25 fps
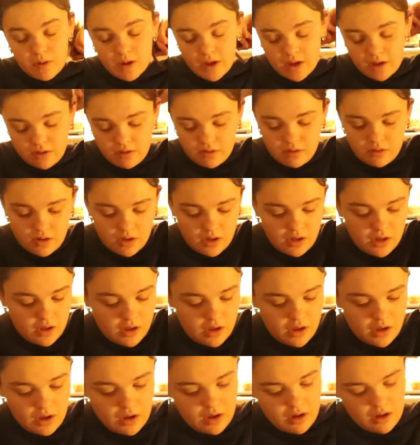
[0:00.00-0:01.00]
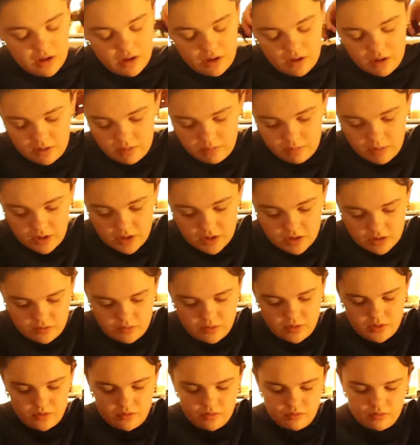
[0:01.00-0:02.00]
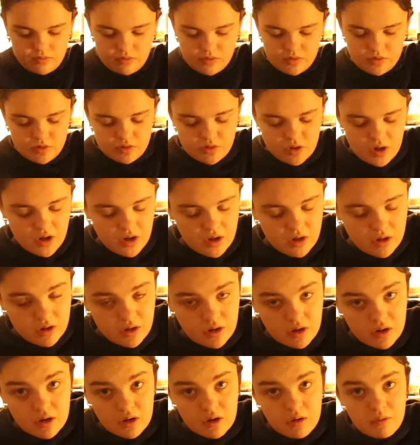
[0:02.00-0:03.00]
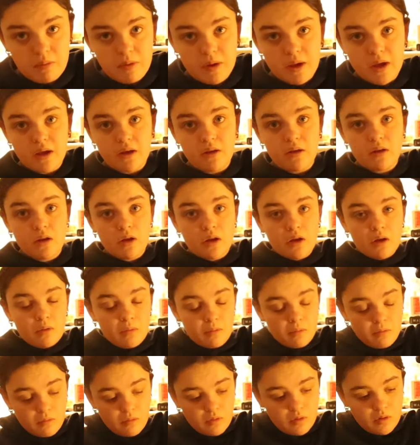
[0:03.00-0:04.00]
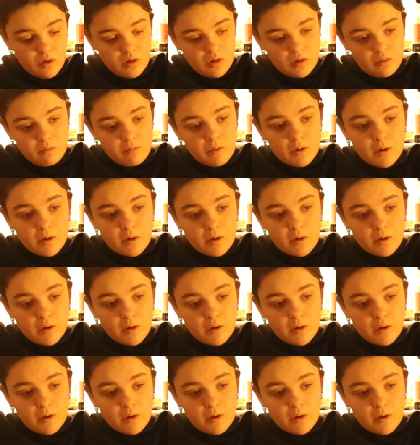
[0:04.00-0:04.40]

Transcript: But um, I just wanna straighten it a bit more.